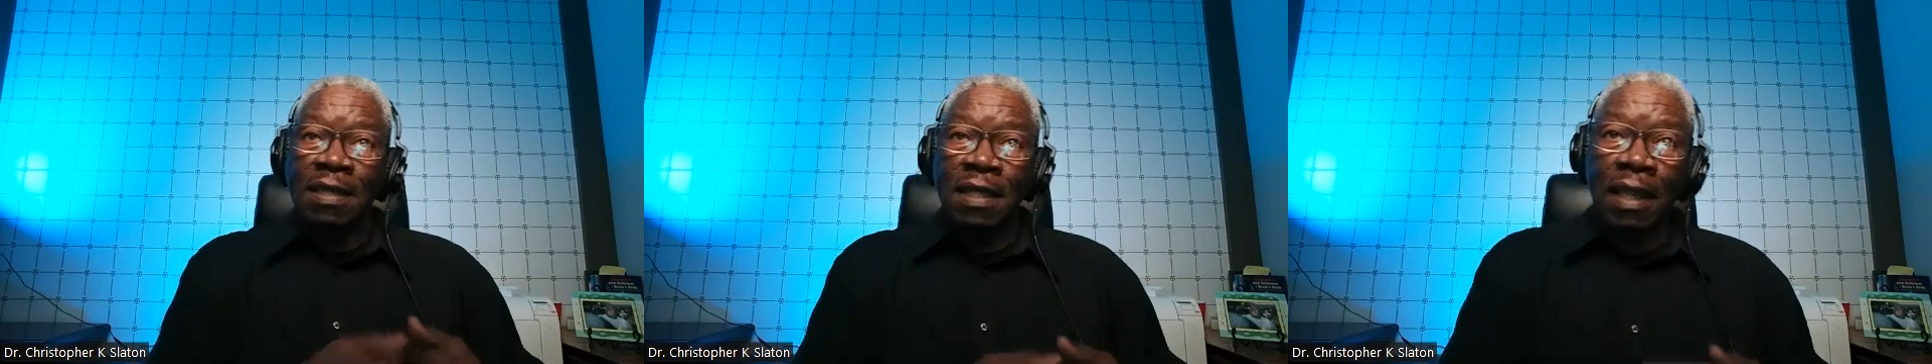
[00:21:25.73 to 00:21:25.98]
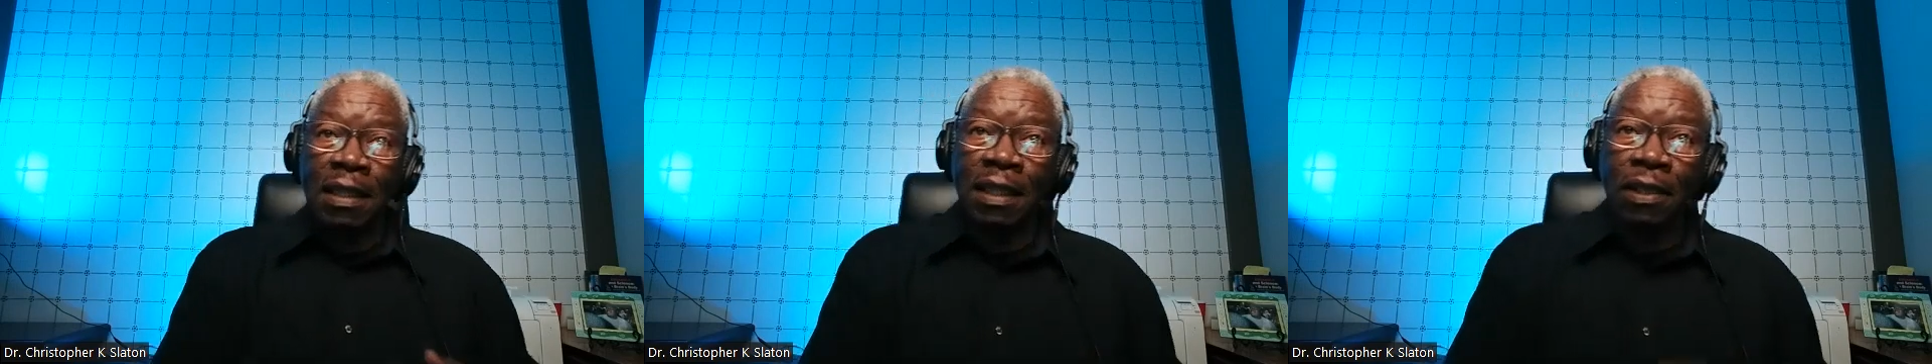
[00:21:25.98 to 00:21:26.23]
I
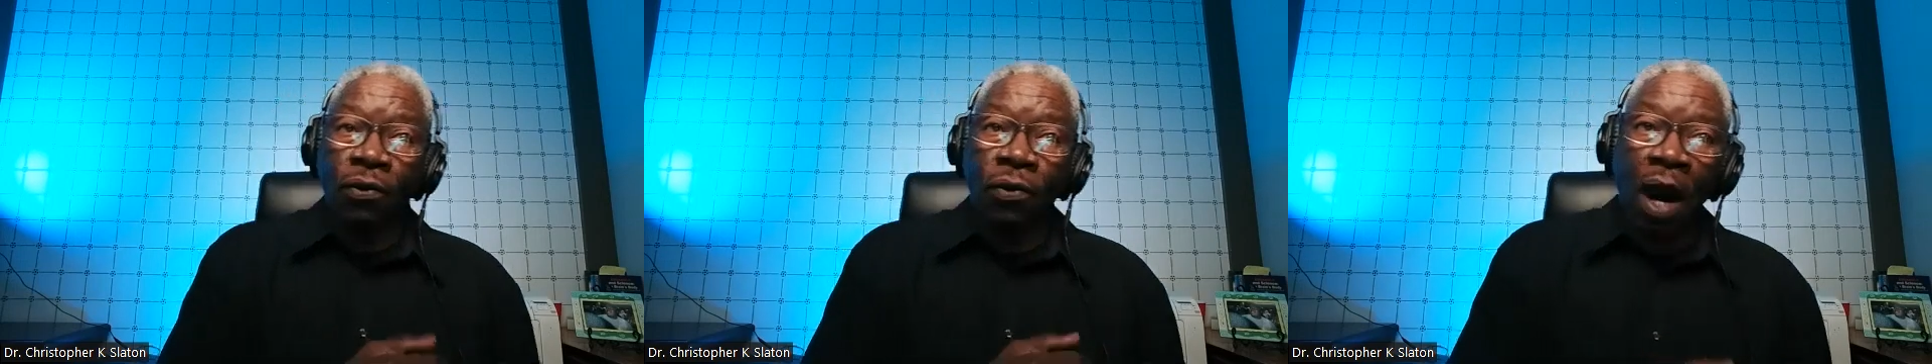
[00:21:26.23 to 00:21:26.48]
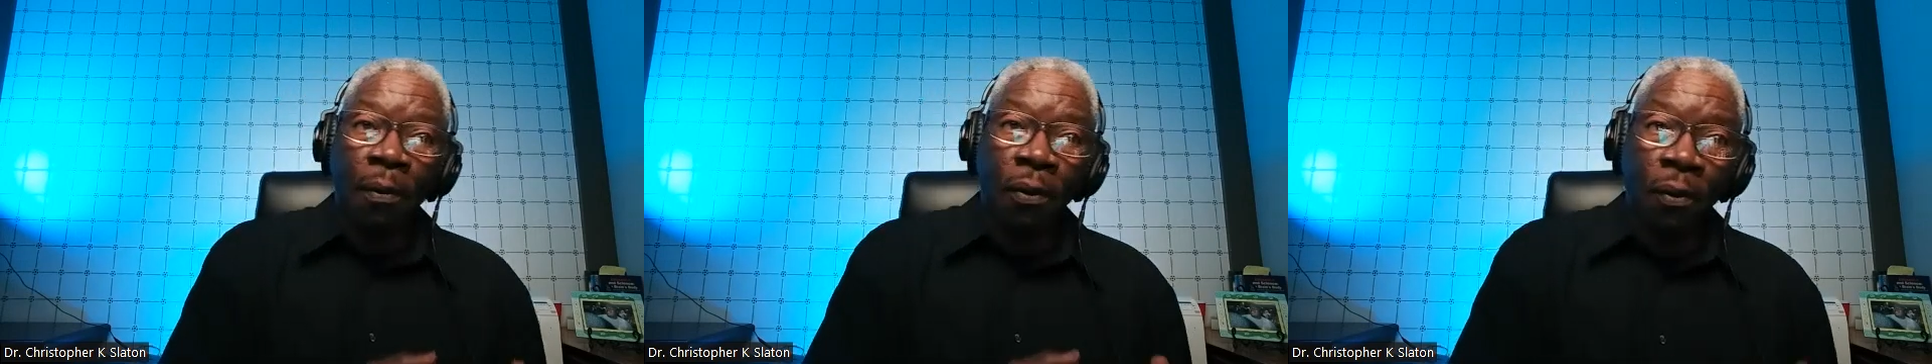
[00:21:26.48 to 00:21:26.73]
said that the
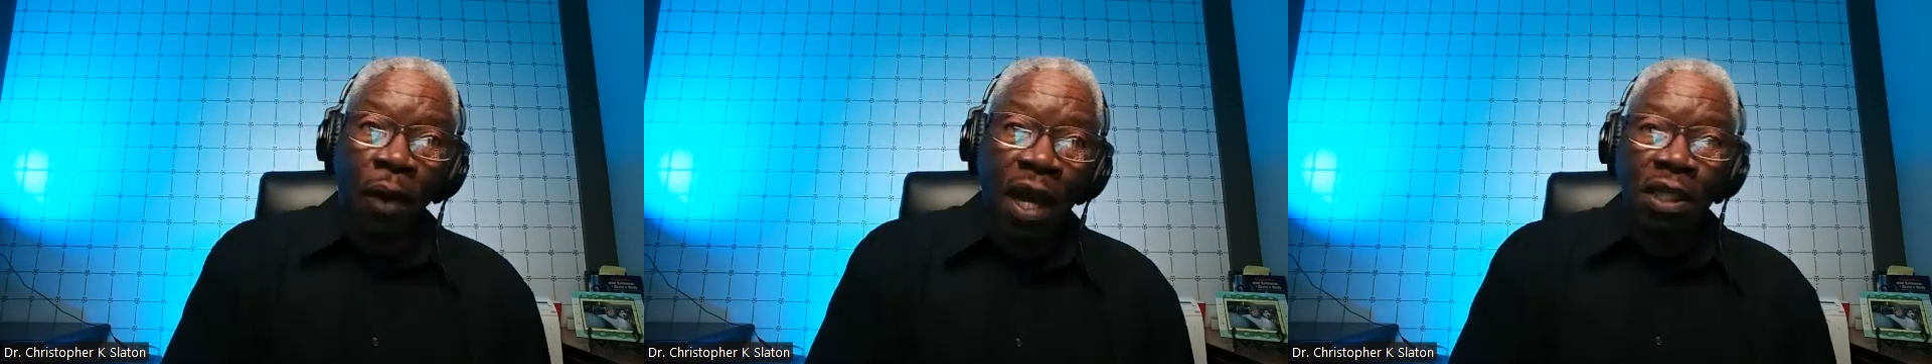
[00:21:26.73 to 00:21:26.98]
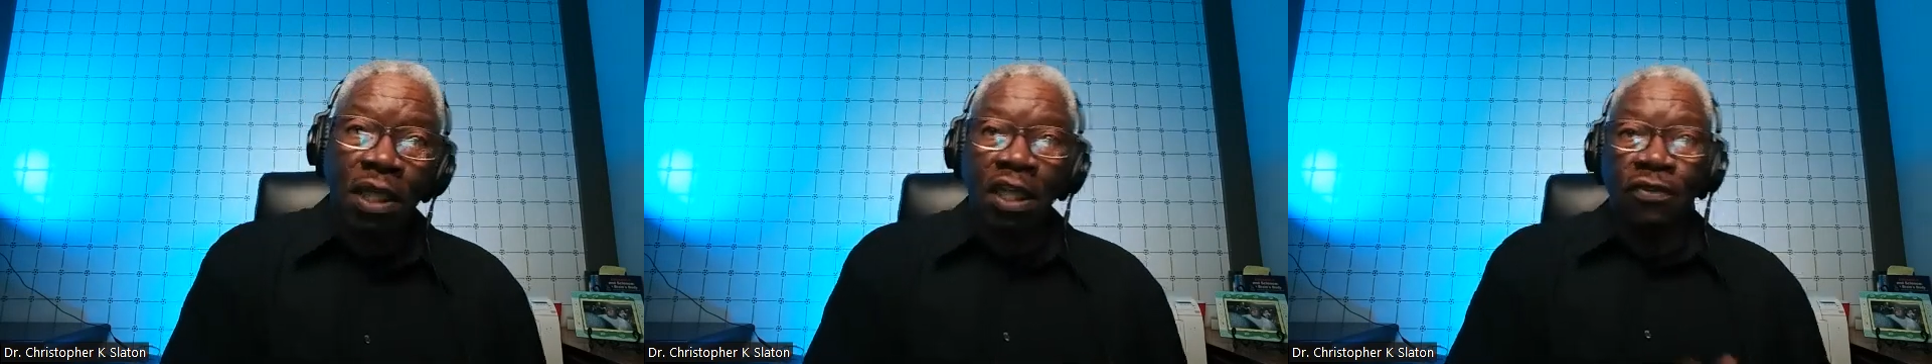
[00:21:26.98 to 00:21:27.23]

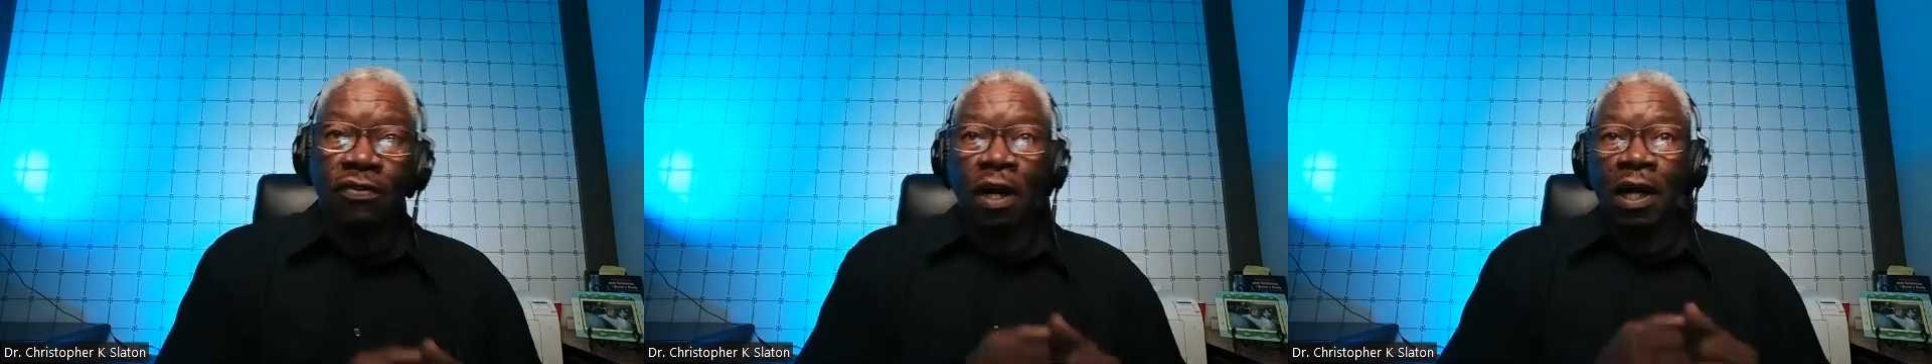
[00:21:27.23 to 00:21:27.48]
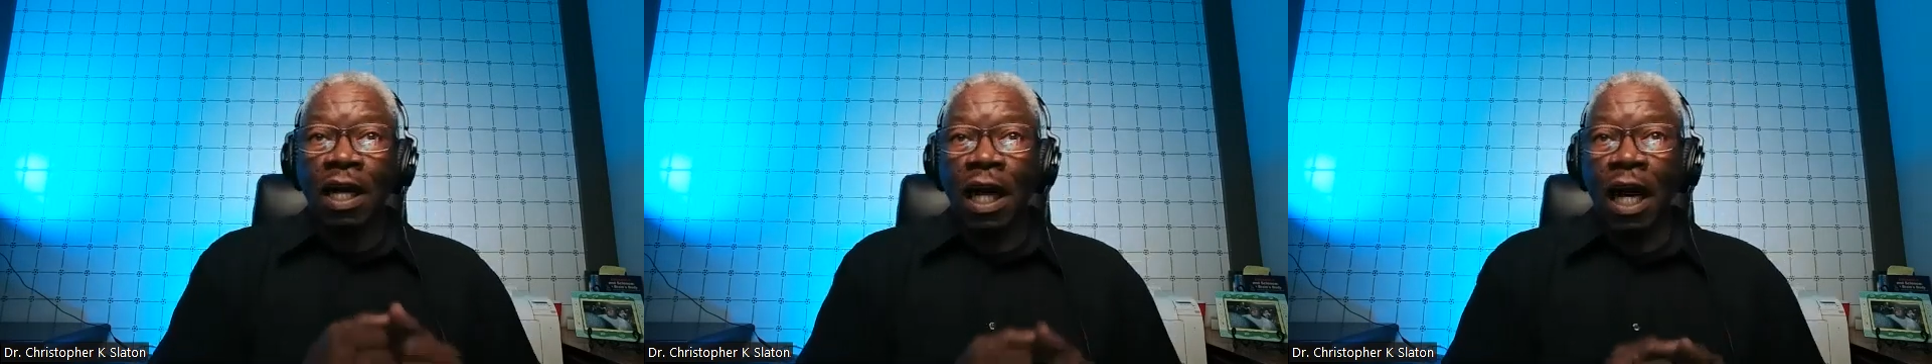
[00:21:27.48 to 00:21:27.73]
cooperation is
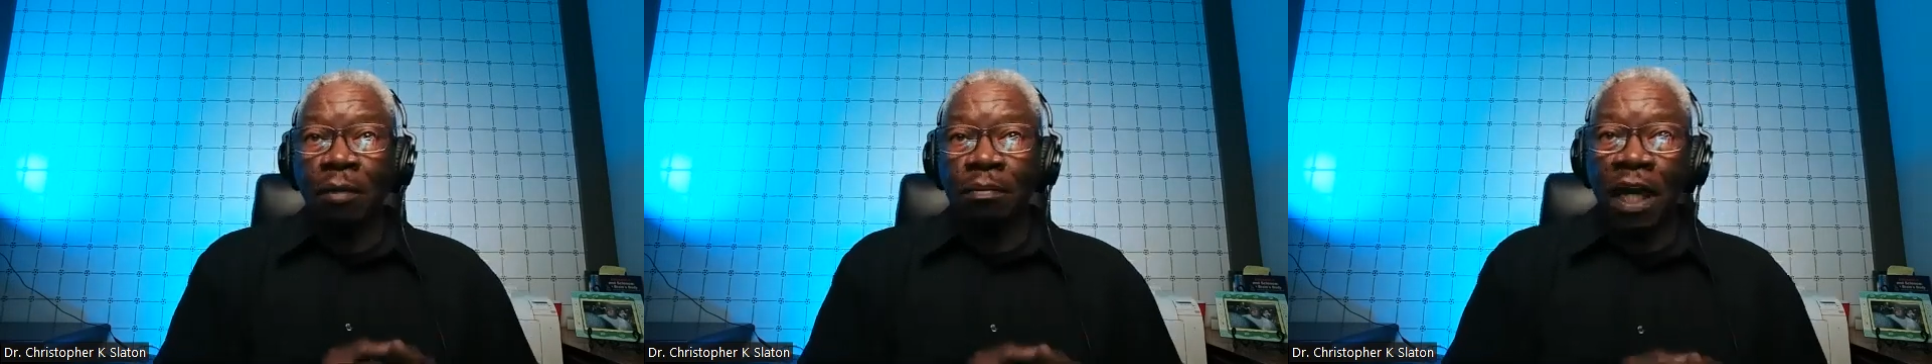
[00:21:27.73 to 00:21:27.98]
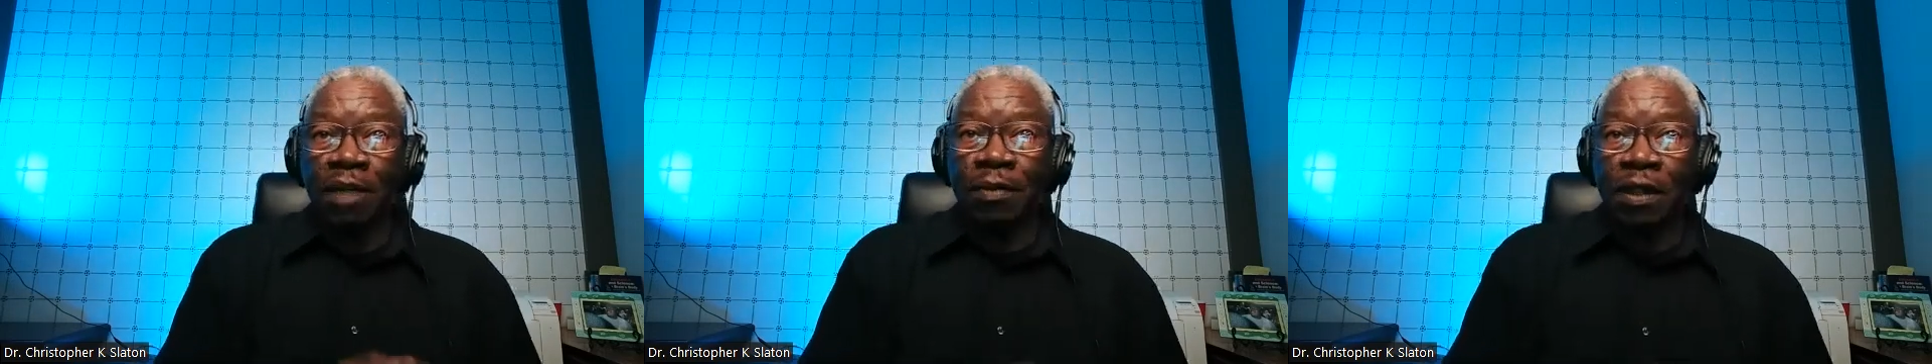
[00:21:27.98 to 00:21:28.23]
very
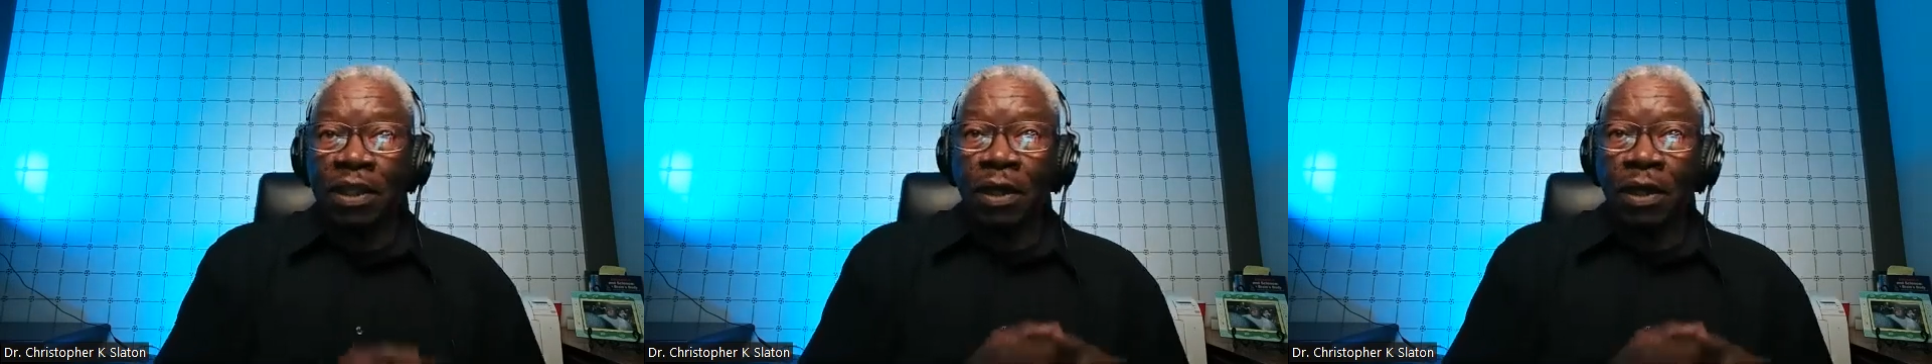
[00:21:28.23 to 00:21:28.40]
complex